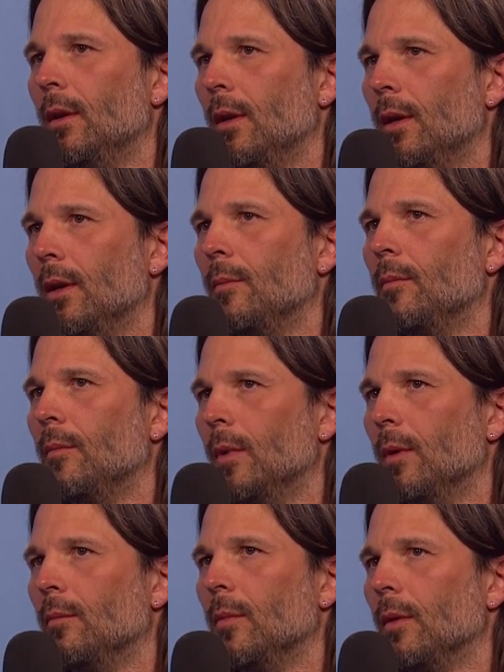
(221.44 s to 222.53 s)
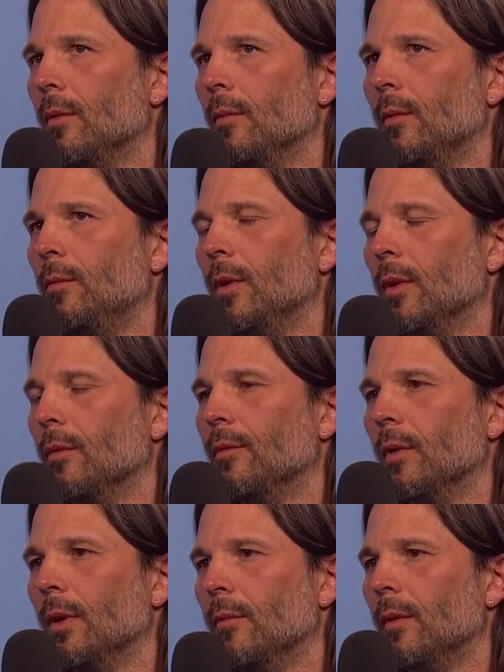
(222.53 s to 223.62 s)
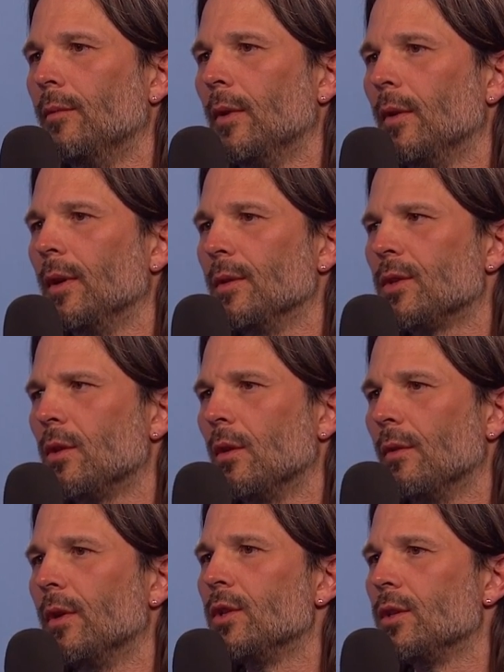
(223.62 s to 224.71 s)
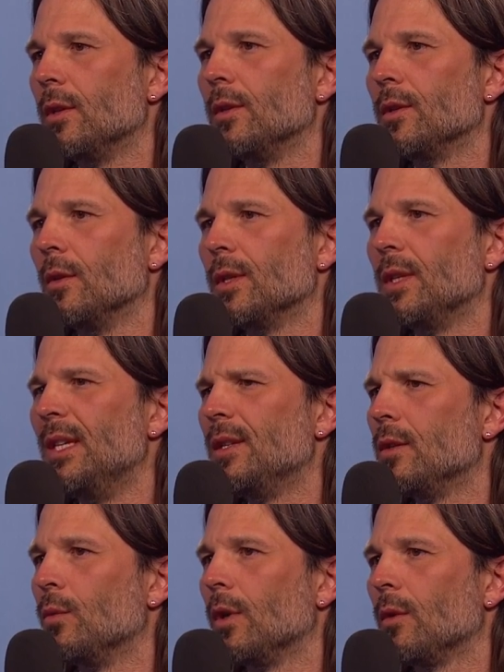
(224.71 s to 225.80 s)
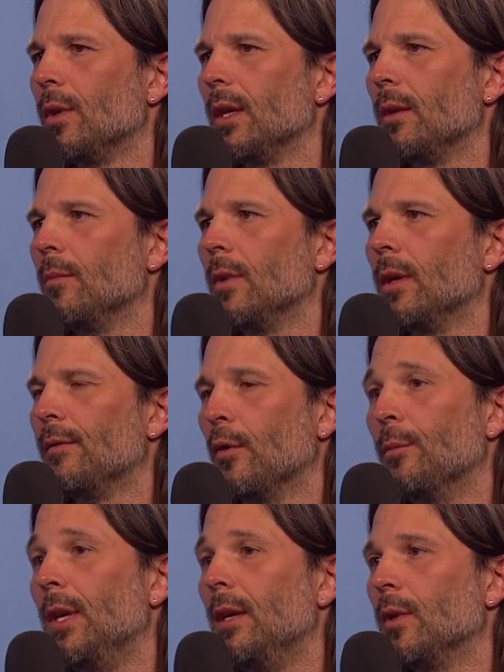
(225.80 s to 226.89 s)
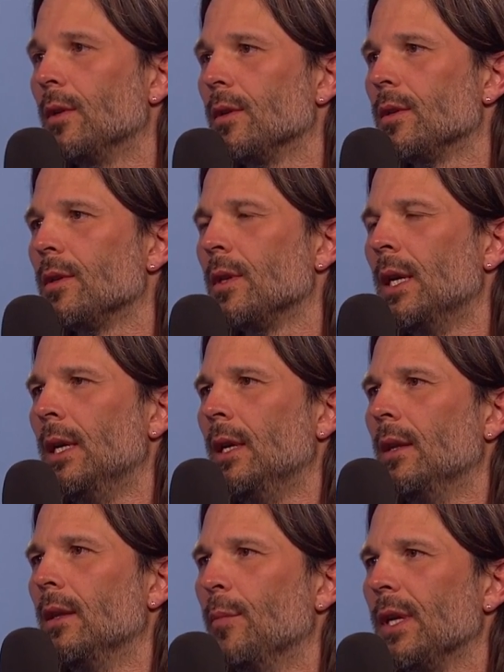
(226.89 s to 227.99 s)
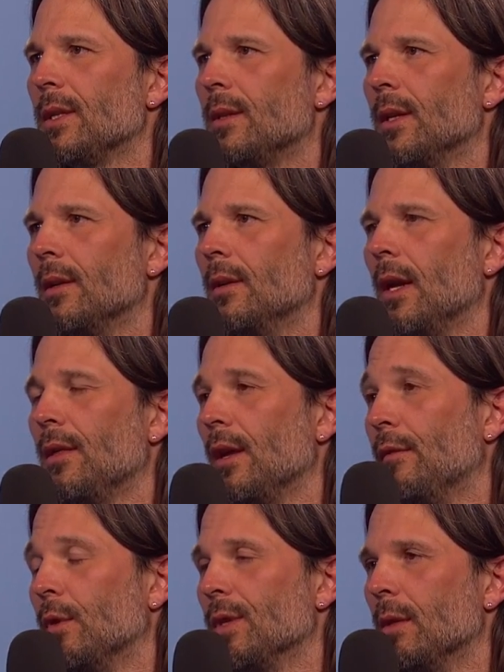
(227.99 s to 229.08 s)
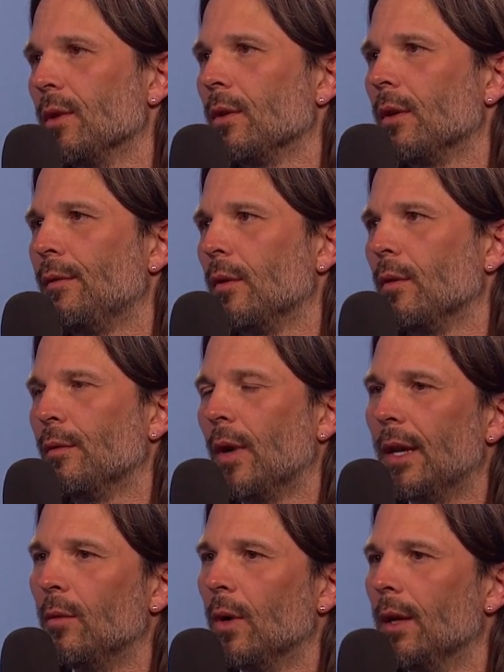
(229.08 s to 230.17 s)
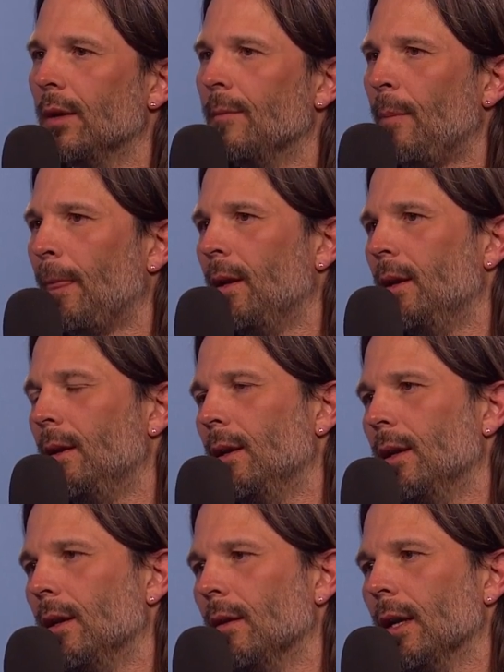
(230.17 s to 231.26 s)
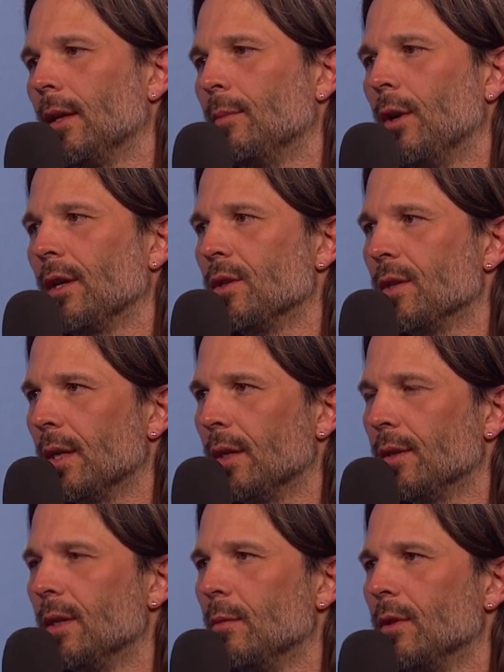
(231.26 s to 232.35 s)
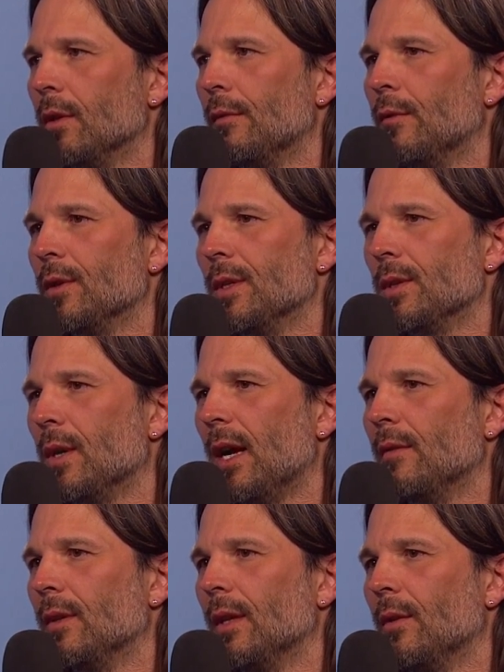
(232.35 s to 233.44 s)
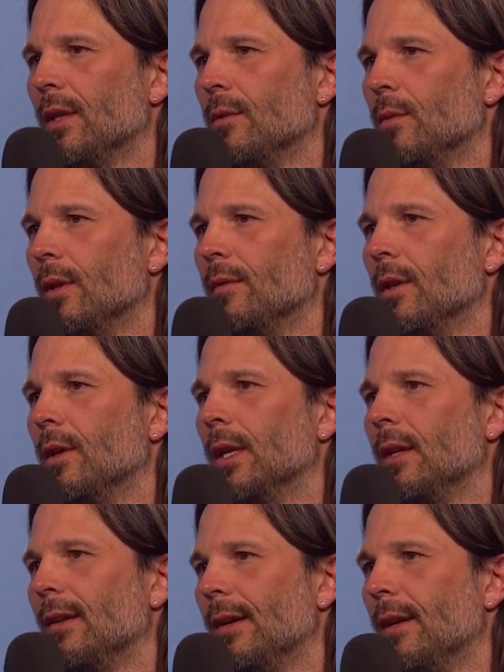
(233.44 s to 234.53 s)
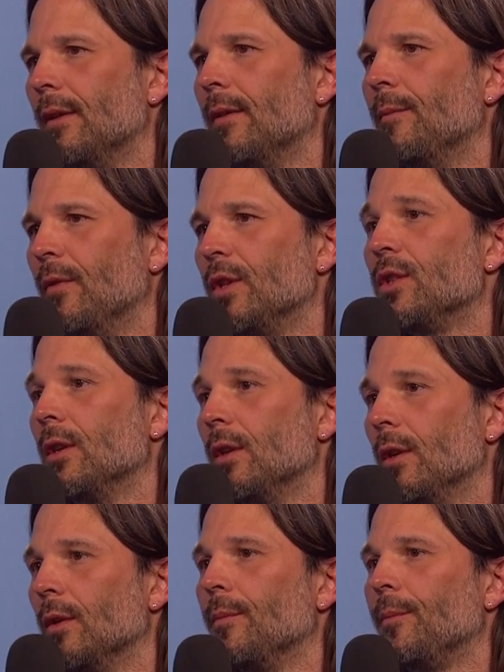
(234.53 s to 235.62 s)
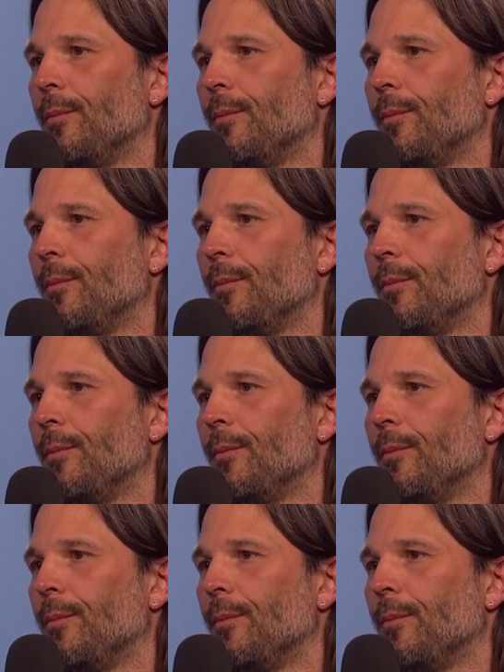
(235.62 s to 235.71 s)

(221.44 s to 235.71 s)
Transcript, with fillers: Um, a, a, you know, a very strong vision. So it's easy to work with him uh, for me because the best thing I think for a cinematographer or for anyone, uh, like production designers, cinematographers, is to have a director with a very clear vision. You know.